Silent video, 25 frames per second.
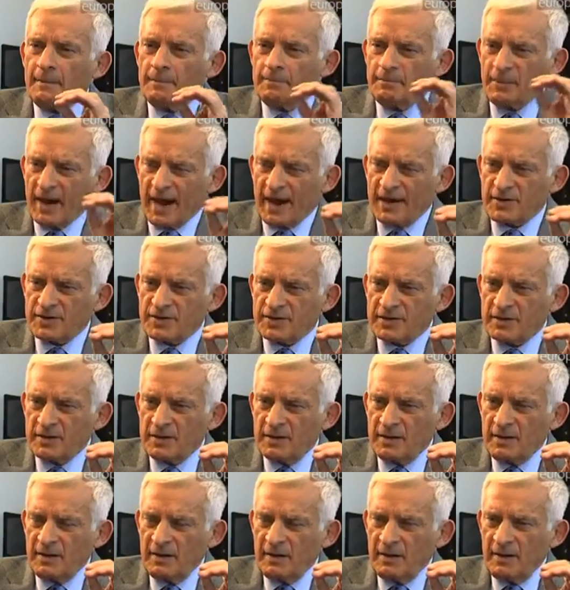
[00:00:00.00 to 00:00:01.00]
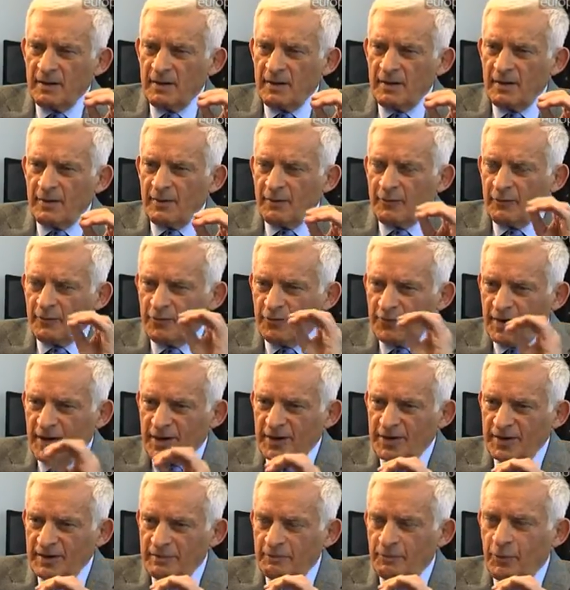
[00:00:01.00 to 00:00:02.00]
Pact,
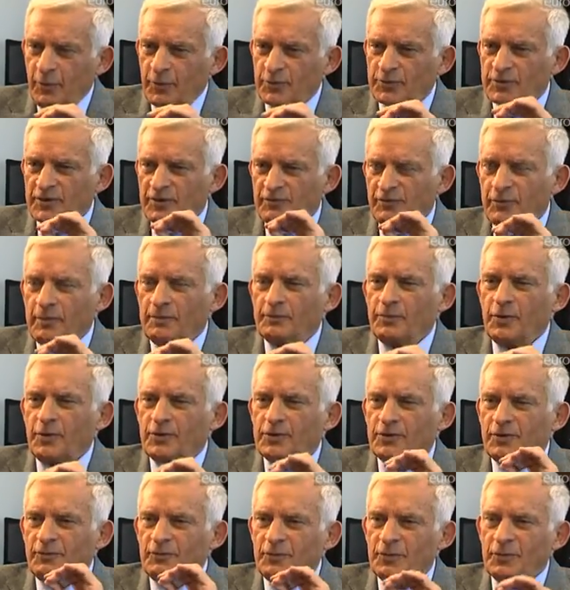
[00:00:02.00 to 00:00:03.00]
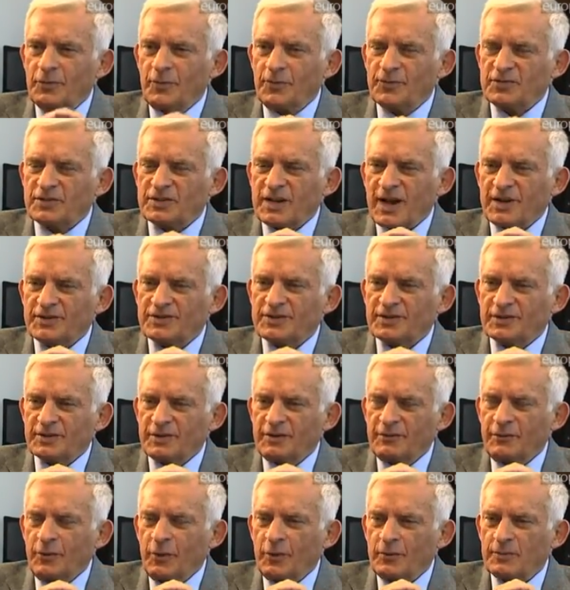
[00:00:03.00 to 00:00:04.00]
very important from point of view of structural
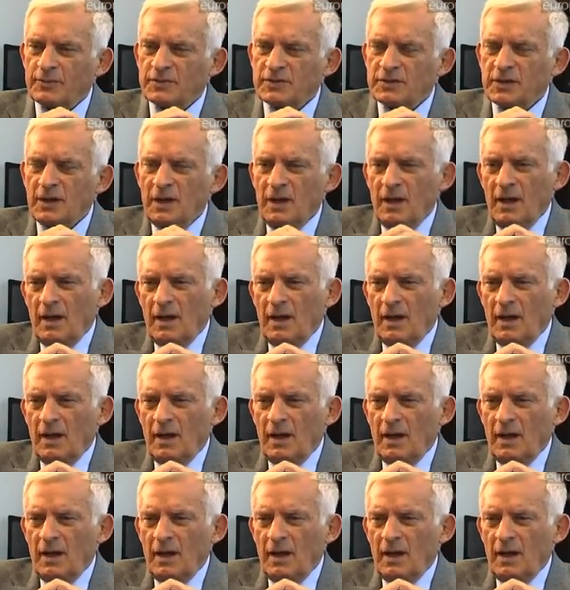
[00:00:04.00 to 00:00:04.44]
reforms.